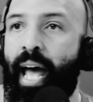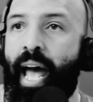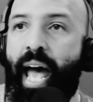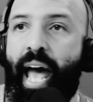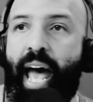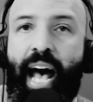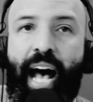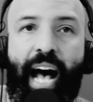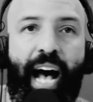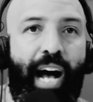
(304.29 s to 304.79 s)

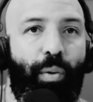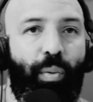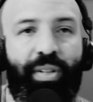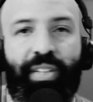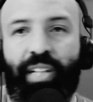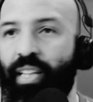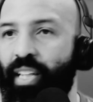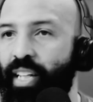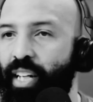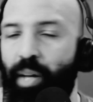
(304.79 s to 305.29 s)
with
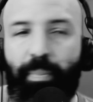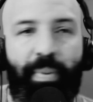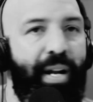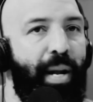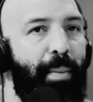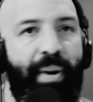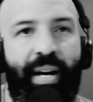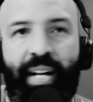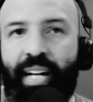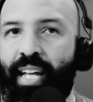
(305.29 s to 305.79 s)
a little bit
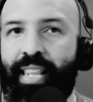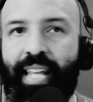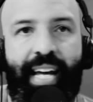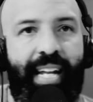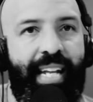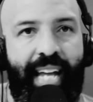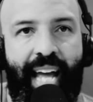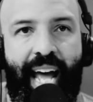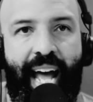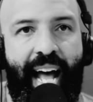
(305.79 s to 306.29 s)
of money that
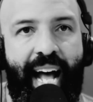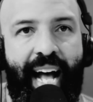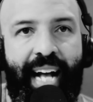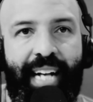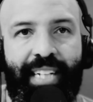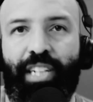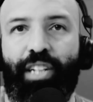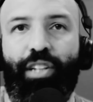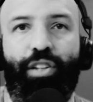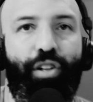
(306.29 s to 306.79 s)
he
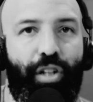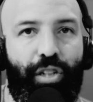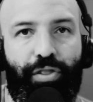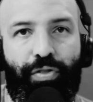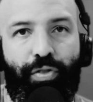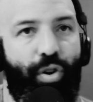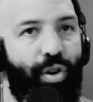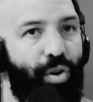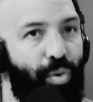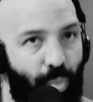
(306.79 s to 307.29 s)
has and looks
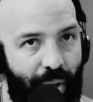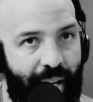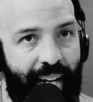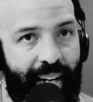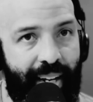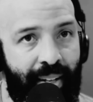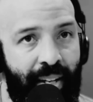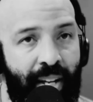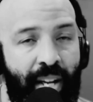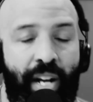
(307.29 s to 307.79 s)
for a
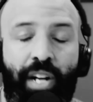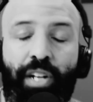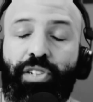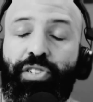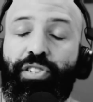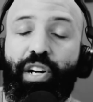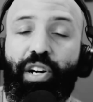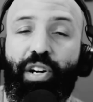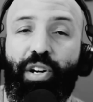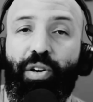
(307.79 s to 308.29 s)
ring.
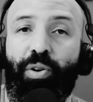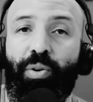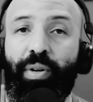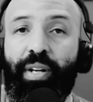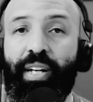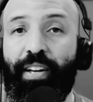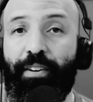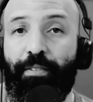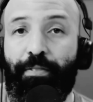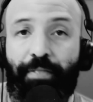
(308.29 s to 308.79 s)
So
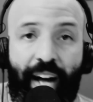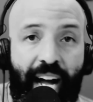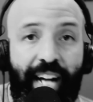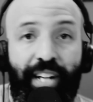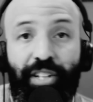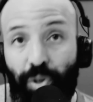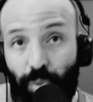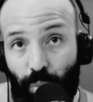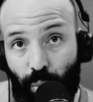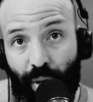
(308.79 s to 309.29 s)
he
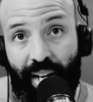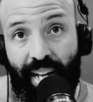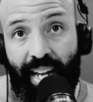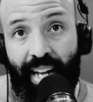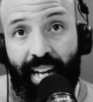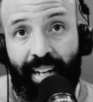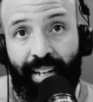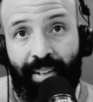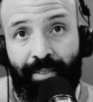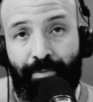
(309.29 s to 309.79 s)
finds a
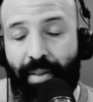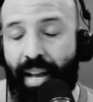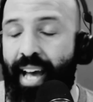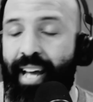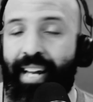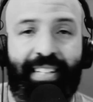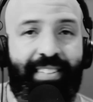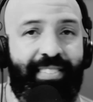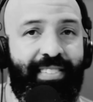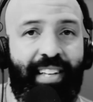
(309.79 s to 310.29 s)
ring,
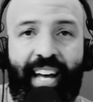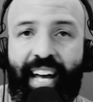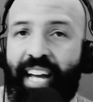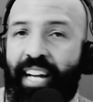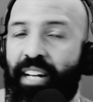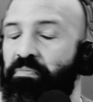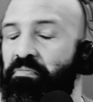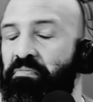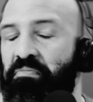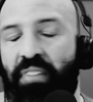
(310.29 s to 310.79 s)
and it's
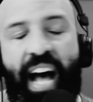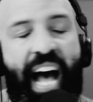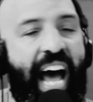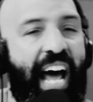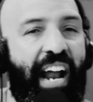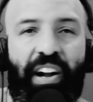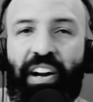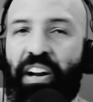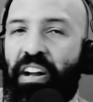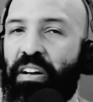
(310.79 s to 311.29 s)
like, I
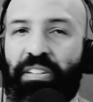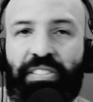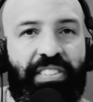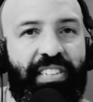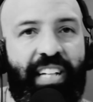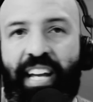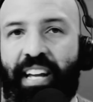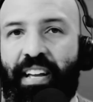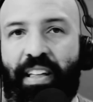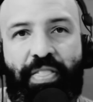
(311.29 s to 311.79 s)
don't know,
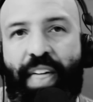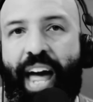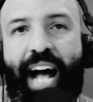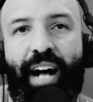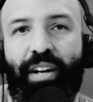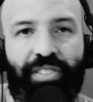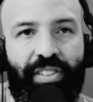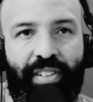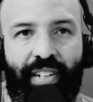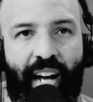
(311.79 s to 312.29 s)
say
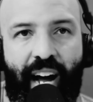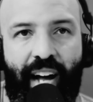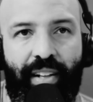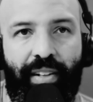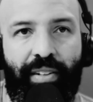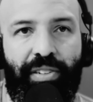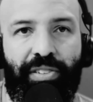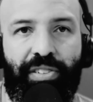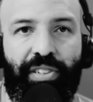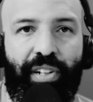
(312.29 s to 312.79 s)

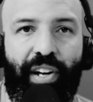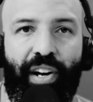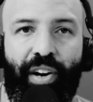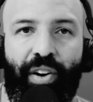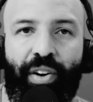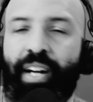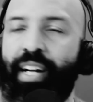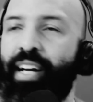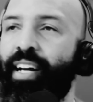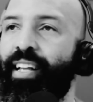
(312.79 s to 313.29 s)

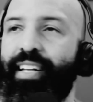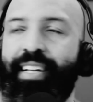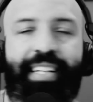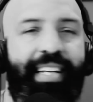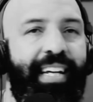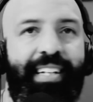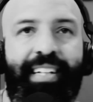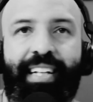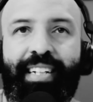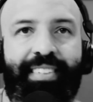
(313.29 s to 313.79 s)
$1,000. The
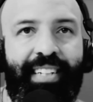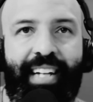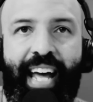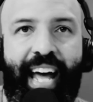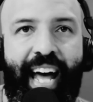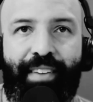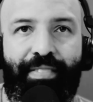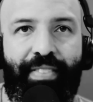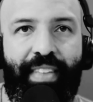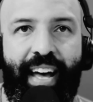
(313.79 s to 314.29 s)
kid doesn't
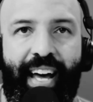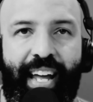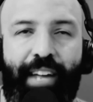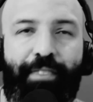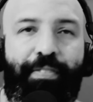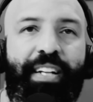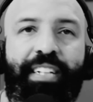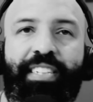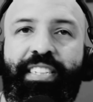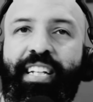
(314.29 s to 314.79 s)
have that.
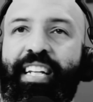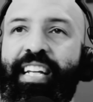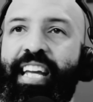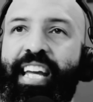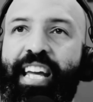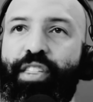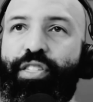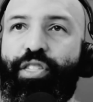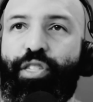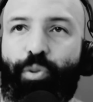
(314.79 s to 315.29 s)
If he's an
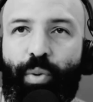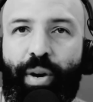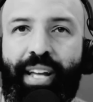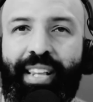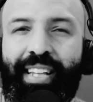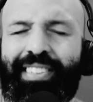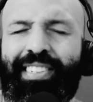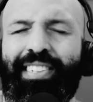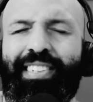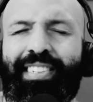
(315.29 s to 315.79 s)
E3,
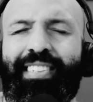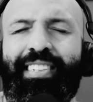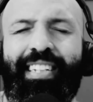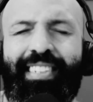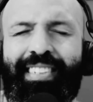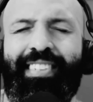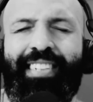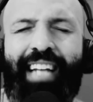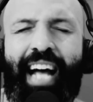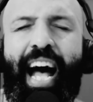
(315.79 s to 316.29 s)
let's
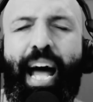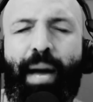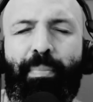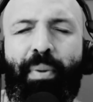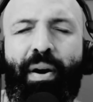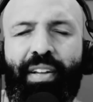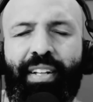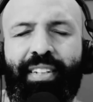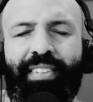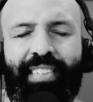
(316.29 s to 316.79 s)
just
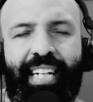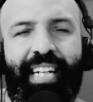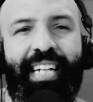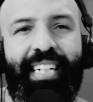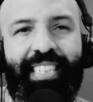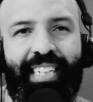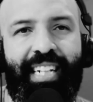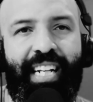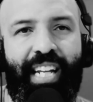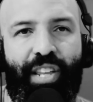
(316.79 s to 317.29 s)
highball it. Say
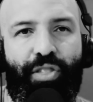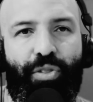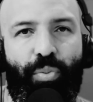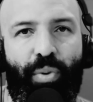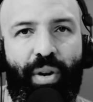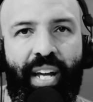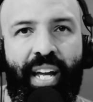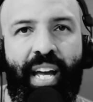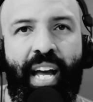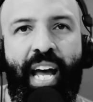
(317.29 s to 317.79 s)
he's an
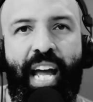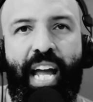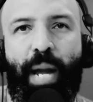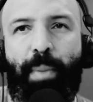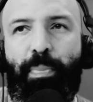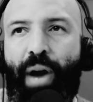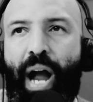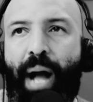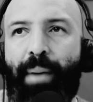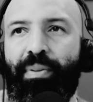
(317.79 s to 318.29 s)
E3. He
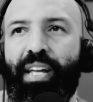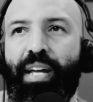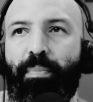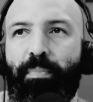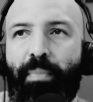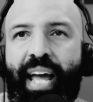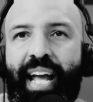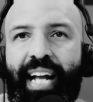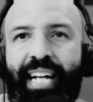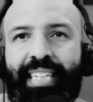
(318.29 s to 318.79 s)
probably
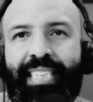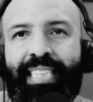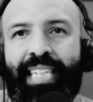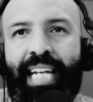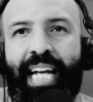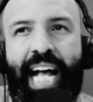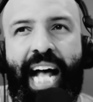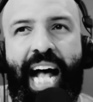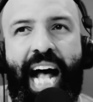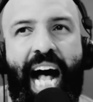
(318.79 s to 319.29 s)
makes
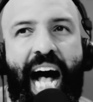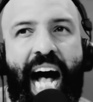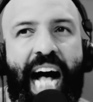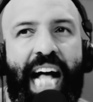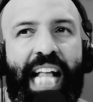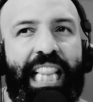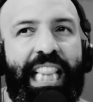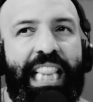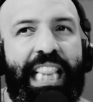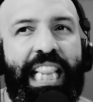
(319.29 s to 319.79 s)

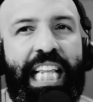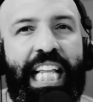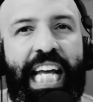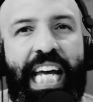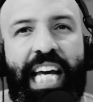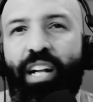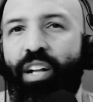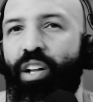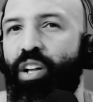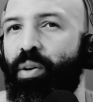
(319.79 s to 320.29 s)
a
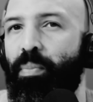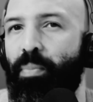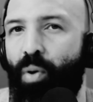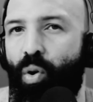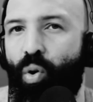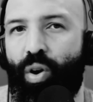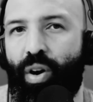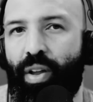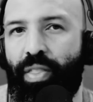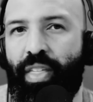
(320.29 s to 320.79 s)
little
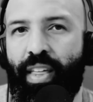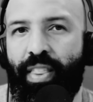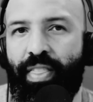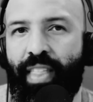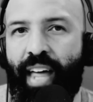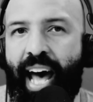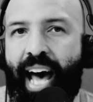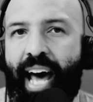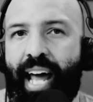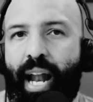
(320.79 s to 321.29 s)
more than
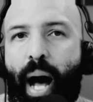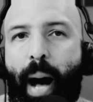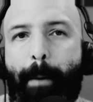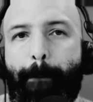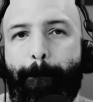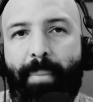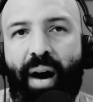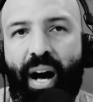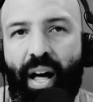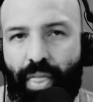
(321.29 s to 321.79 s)
that a
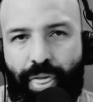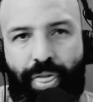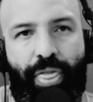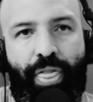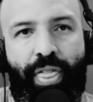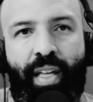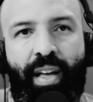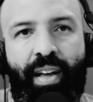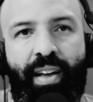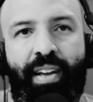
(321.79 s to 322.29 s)

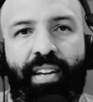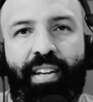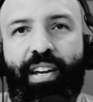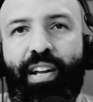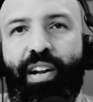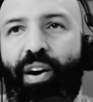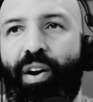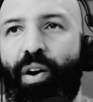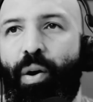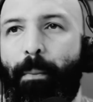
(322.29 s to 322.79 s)
month.
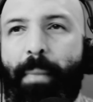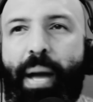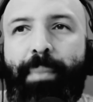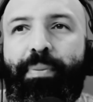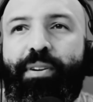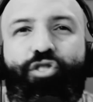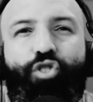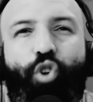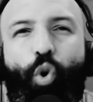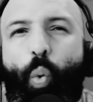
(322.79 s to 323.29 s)

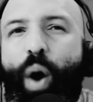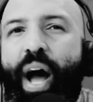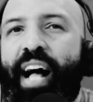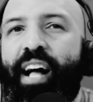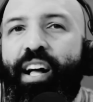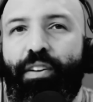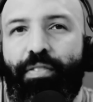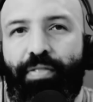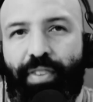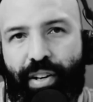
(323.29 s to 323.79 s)
Maybe
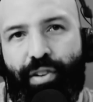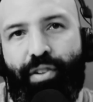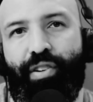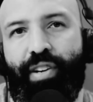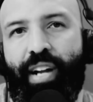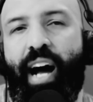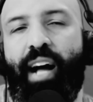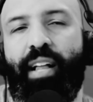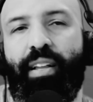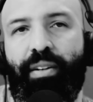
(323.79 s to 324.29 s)

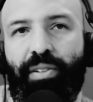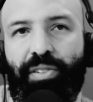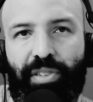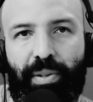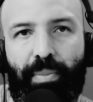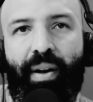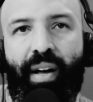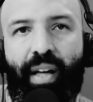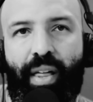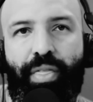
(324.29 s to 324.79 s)
$1,200 a
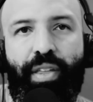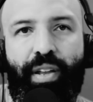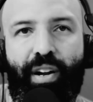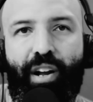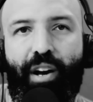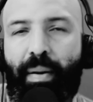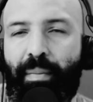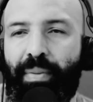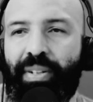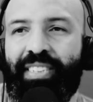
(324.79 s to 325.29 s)
month.
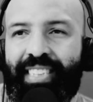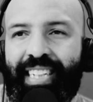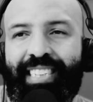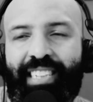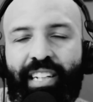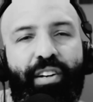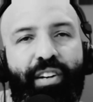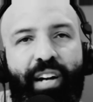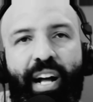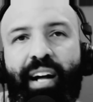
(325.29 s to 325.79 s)
Maybe
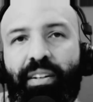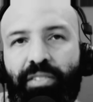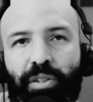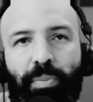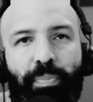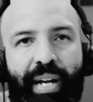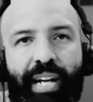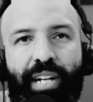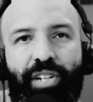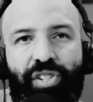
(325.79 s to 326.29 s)
$600 a
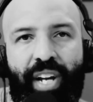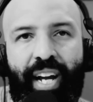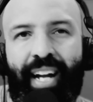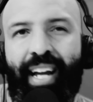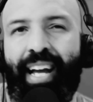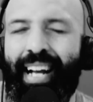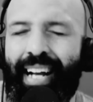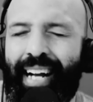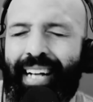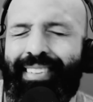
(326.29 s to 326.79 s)
paycheck.
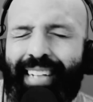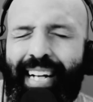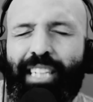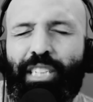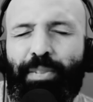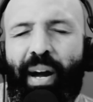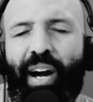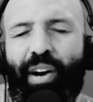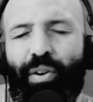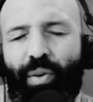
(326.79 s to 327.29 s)
That sounds
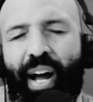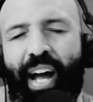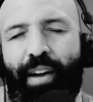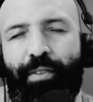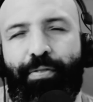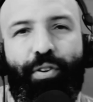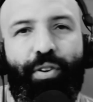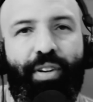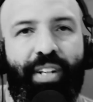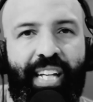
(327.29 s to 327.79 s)
about right
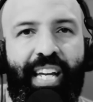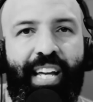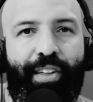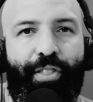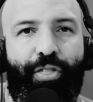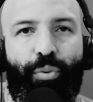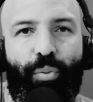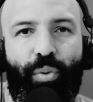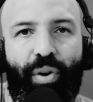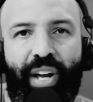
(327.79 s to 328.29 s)
for an
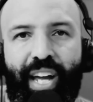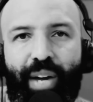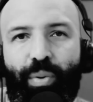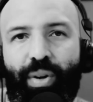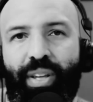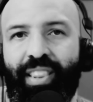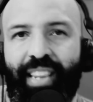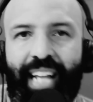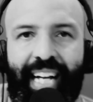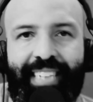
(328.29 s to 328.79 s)
E3
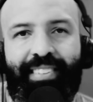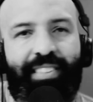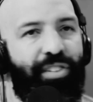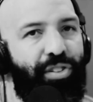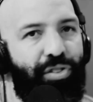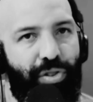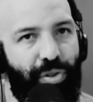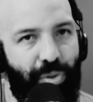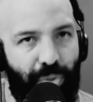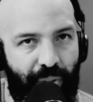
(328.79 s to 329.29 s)
with less
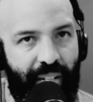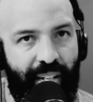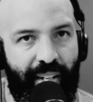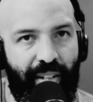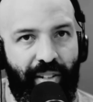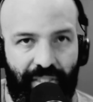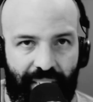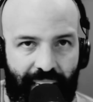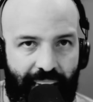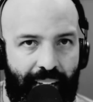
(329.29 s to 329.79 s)
than 2
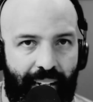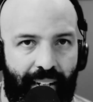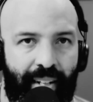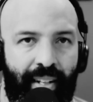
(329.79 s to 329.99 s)
years in.